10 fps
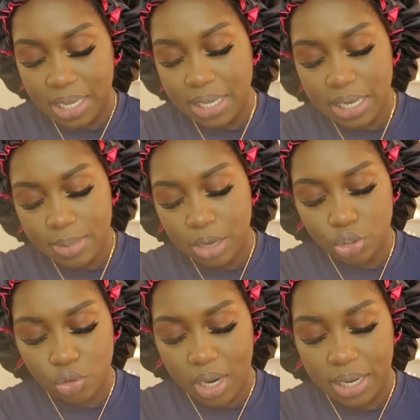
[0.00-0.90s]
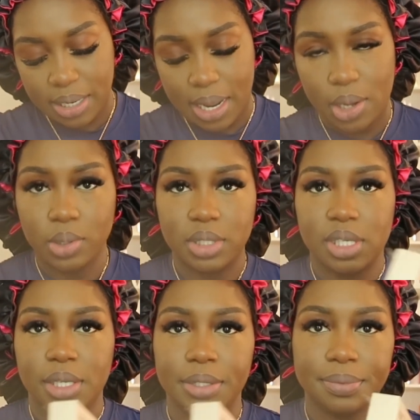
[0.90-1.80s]
thinking about trying it
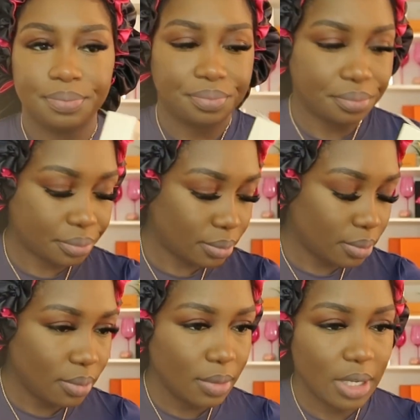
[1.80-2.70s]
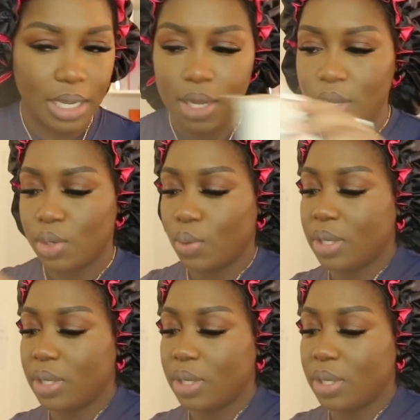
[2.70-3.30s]
out. The